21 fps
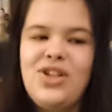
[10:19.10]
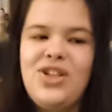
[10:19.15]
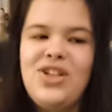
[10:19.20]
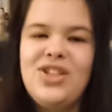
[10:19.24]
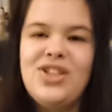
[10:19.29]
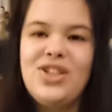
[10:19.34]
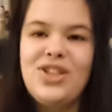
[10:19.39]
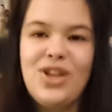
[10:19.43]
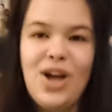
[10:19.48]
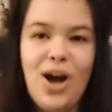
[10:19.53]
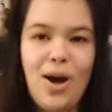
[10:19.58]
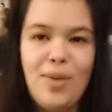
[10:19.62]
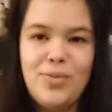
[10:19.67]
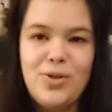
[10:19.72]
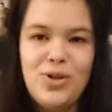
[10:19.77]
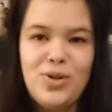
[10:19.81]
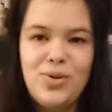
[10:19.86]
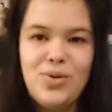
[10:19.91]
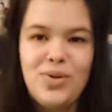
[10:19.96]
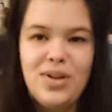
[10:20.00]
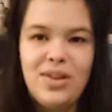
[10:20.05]
she stops
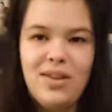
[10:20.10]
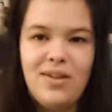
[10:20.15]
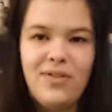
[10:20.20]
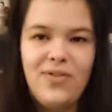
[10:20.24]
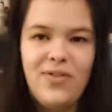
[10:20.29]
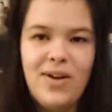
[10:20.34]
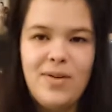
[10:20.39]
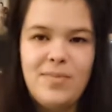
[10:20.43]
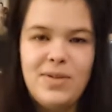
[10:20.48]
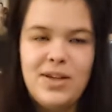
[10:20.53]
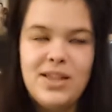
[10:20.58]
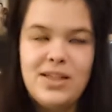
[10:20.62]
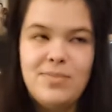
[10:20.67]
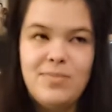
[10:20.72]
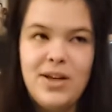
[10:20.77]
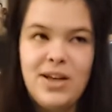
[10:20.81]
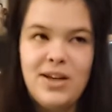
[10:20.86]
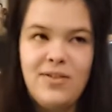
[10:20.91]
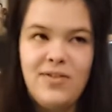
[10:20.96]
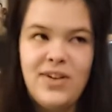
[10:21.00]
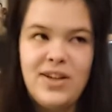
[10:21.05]
doing the feminist
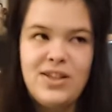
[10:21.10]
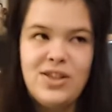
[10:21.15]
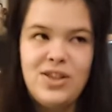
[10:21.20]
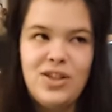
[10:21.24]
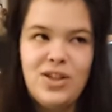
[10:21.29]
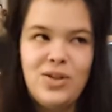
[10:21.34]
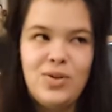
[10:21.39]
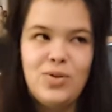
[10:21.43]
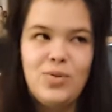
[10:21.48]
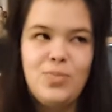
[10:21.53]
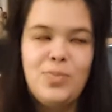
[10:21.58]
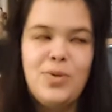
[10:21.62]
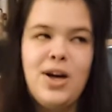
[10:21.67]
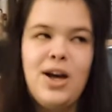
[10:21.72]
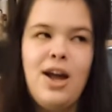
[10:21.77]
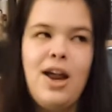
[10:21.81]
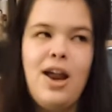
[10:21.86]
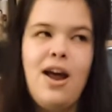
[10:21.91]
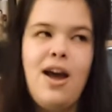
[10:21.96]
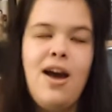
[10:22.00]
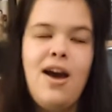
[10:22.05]
manifestos,
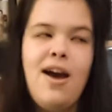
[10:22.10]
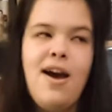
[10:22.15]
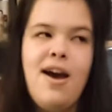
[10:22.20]
but